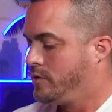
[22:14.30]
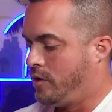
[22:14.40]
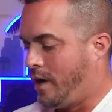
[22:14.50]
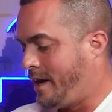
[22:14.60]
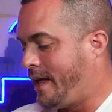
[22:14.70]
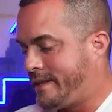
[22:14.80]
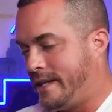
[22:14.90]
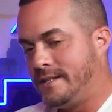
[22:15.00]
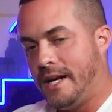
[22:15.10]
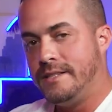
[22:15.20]
So another
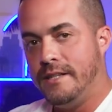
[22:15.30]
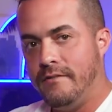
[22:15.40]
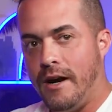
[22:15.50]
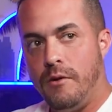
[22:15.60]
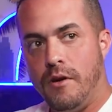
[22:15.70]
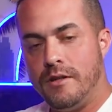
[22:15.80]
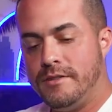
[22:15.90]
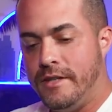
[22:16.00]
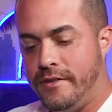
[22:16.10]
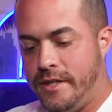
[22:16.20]
things that I see viral on
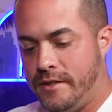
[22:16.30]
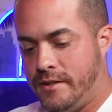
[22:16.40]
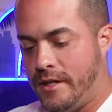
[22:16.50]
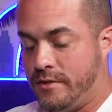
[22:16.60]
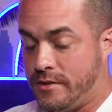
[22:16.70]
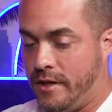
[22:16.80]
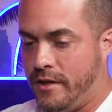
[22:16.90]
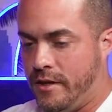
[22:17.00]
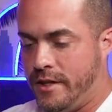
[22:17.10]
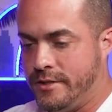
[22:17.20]

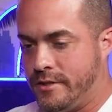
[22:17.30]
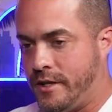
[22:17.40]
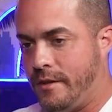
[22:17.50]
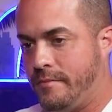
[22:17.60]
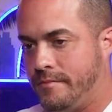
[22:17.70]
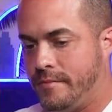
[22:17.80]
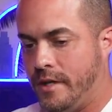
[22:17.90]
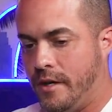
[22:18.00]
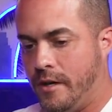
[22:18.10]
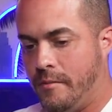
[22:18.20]
on
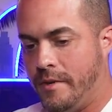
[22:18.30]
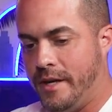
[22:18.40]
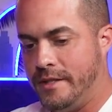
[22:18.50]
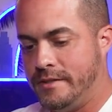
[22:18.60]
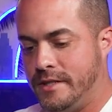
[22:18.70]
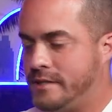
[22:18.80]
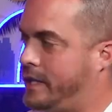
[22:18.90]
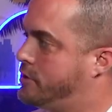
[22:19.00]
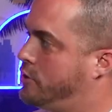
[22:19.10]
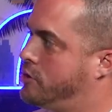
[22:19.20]
Instagram, is these
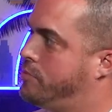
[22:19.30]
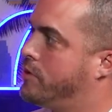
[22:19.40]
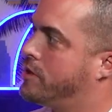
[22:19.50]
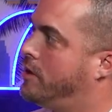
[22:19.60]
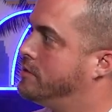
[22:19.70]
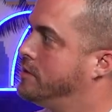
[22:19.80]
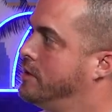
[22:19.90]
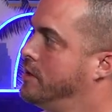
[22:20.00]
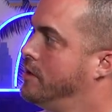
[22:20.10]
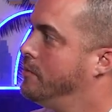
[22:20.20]
like search protocols,
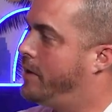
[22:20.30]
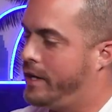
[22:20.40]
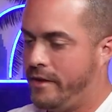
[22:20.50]
right?